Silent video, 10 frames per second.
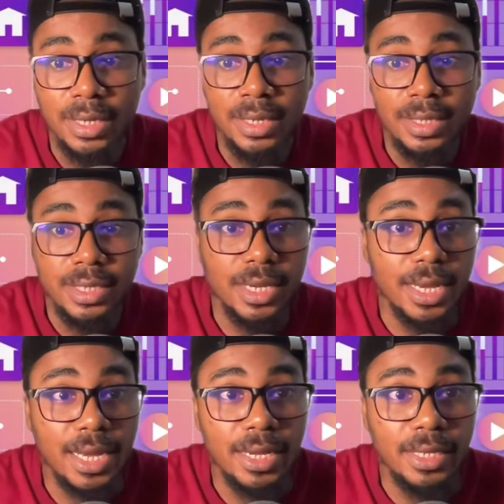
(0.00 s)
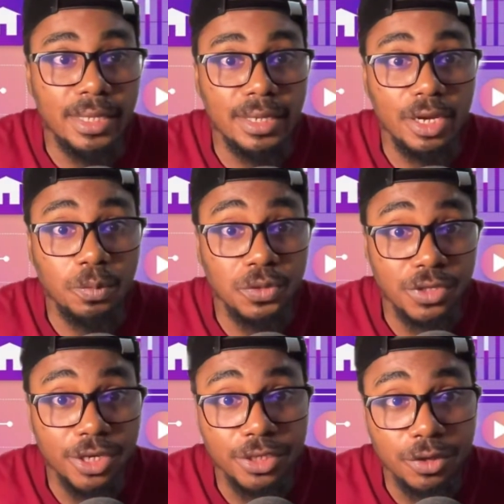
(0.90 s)
Yeah, I can help you
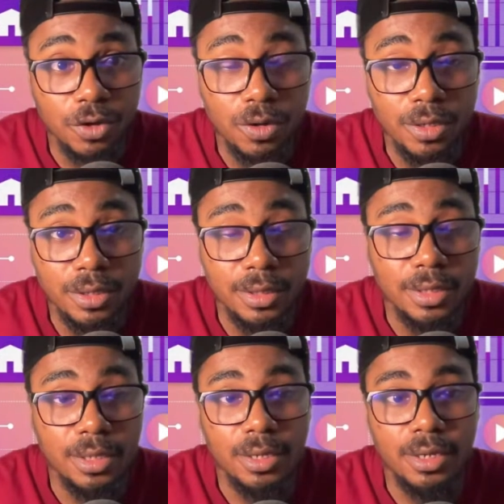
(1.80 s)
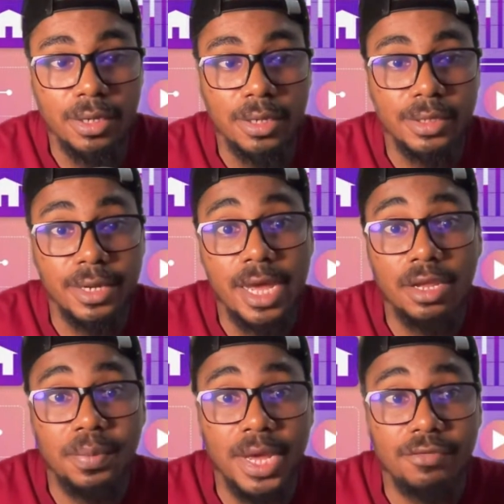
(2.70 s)
sell it on the
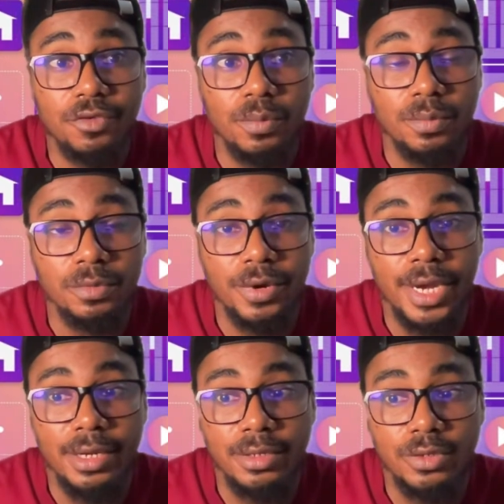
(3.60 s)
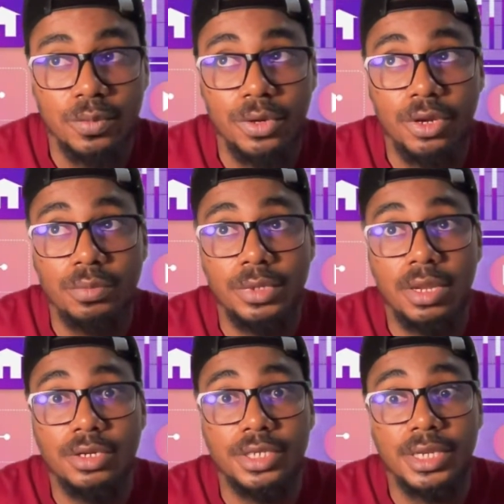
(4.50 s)
Nala platform, right? So we're gonna be
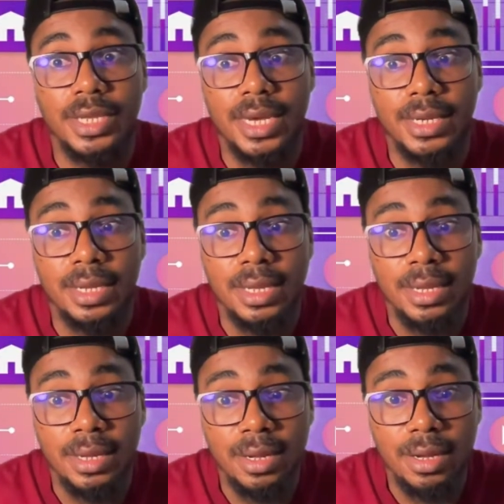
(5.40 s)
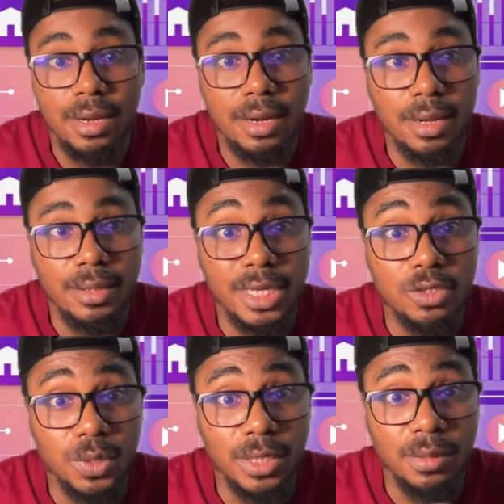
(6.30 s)
launching that
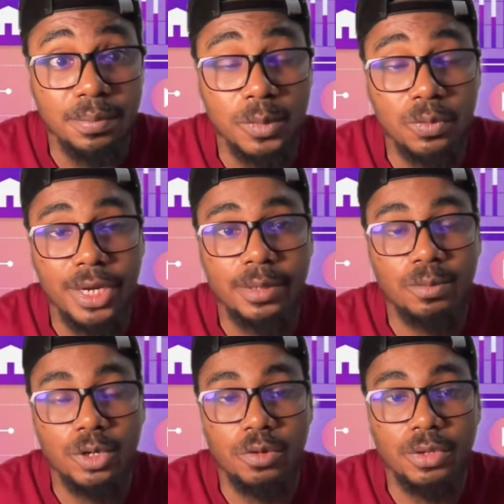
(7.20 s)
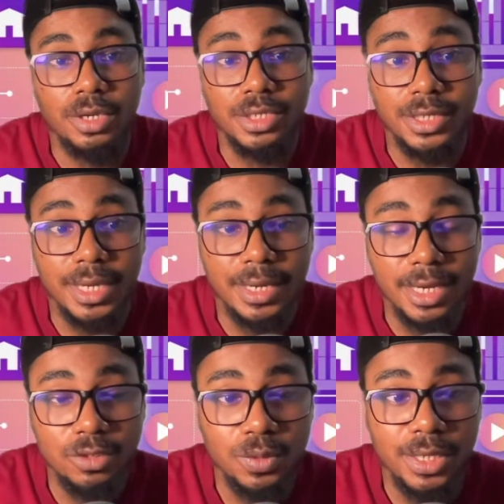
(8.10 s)
next week, right? We're gonna be launching that
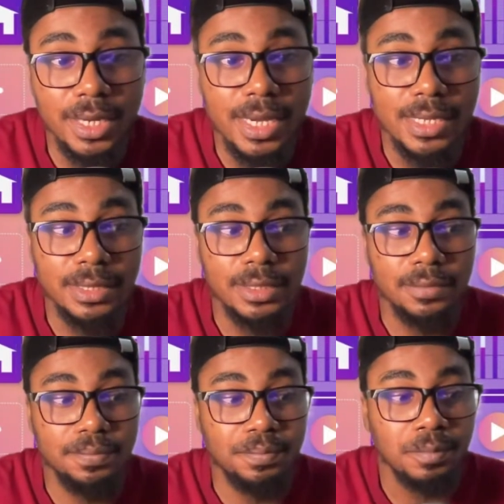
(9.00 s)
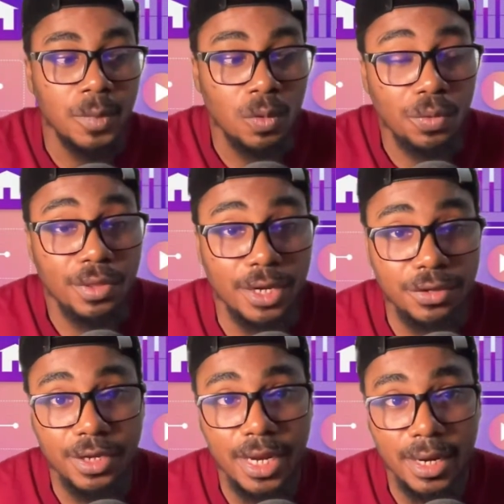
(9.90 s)
next week, and with that,
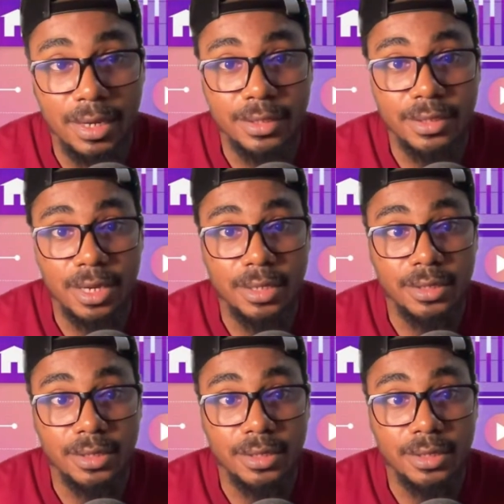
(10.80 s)
you can actually start,